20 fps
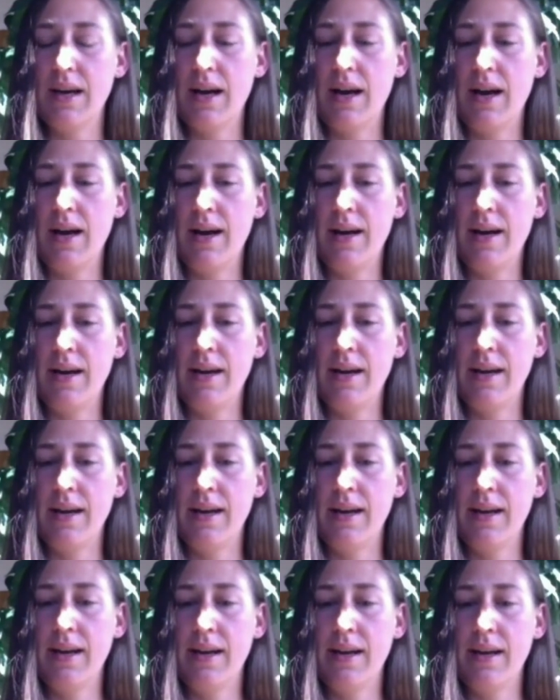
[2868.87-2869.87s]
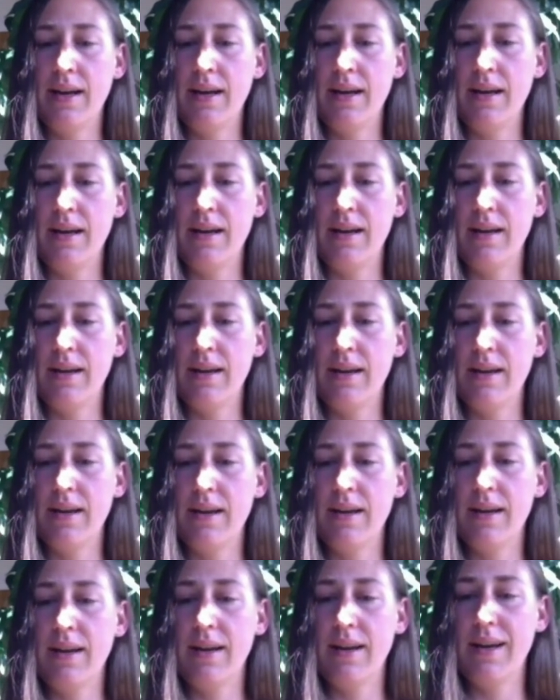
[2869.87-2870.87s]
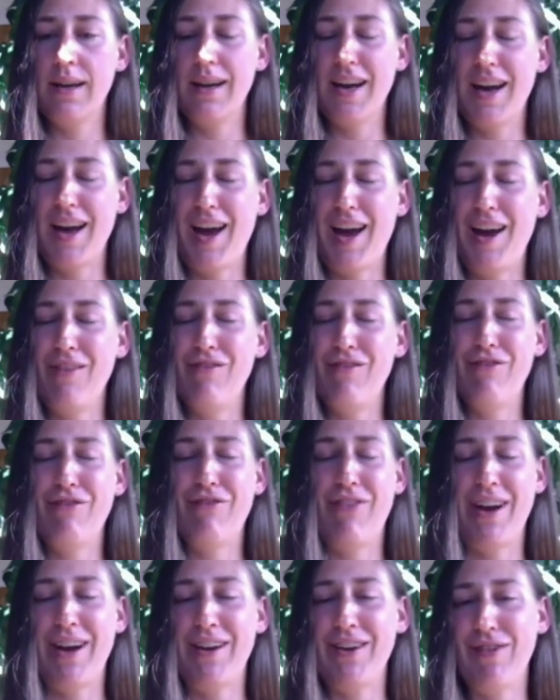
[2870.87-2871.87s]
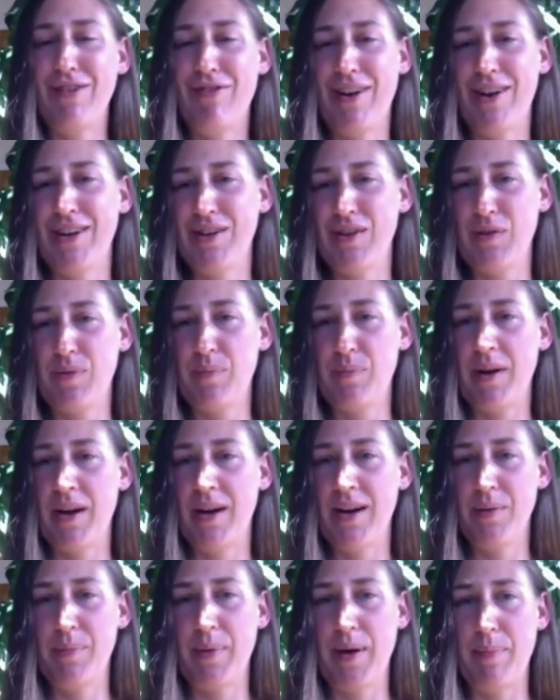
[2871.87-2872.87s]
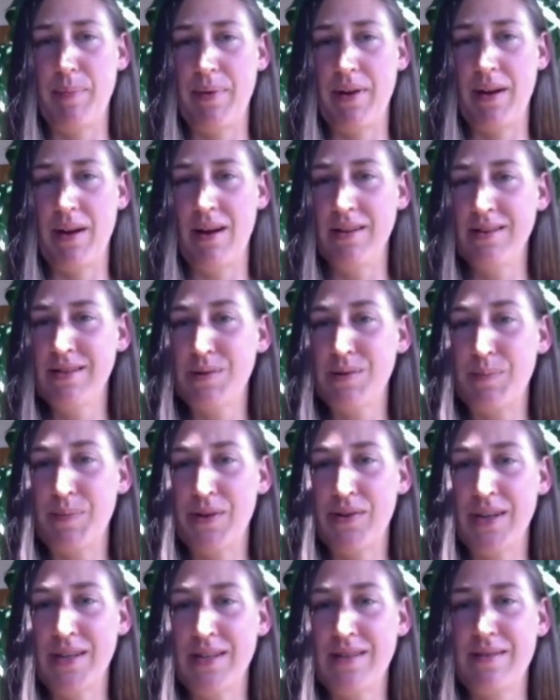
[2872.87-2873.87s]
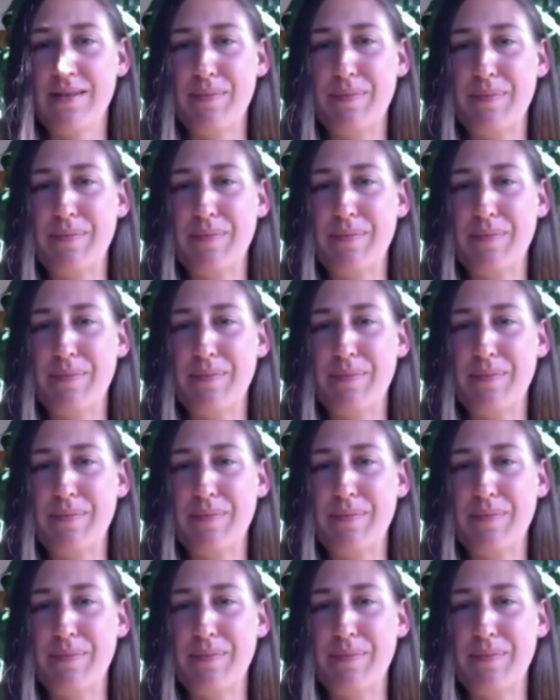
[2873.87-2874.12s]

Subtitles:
I'm very, very inspired by plant spirits.